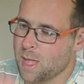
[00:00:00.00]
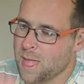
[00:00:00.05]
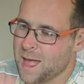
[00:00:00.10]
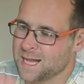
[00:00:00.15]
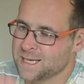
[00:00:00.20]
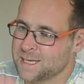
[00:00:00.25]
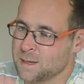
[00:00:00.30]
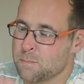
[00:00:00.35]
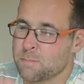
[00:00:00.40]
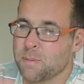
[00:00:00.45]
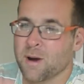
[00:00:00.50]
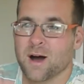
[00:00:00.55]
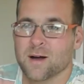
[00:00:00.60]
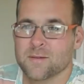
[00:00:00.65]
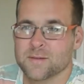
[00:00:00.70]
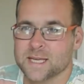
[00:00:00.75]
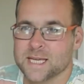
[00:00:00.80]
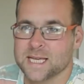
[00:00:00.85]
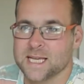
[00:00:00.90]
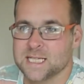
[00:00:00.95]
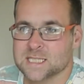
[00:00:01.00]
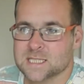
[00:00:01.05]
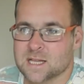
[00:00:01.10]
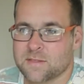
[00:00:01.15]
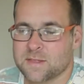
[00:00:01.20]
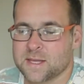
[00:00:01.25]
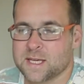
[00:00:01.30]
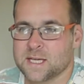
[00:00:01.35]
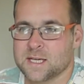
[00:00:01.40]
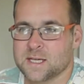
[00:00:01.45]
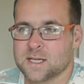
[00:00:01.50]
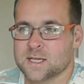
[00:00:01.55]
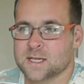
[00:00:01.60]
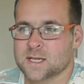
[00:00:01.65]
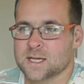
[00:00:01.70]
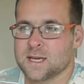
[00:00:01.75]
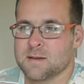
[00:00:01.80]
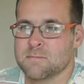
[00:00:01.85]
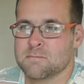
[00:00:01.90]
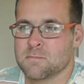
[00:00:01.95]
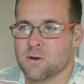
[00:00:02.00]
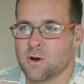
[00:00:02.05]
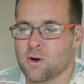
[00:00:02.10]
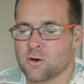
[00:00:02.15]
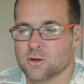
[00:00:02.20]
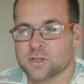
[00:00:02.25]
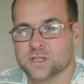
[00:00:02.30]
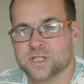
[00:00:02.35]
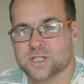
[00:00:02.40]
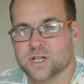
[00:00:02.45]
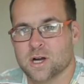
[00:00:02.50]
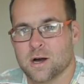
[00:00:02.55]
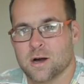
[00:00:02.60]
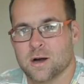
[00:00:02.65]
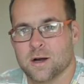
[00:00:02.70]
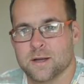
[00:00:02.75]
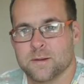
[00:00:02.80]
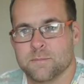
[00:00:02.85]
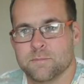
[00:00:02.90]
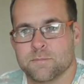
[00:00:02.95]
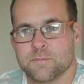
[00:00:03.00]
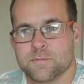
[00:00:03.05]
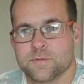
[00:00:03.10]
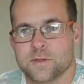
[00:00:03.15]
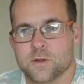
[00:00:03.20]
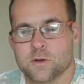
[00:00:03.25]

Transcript: I did buy these, I think, in March time,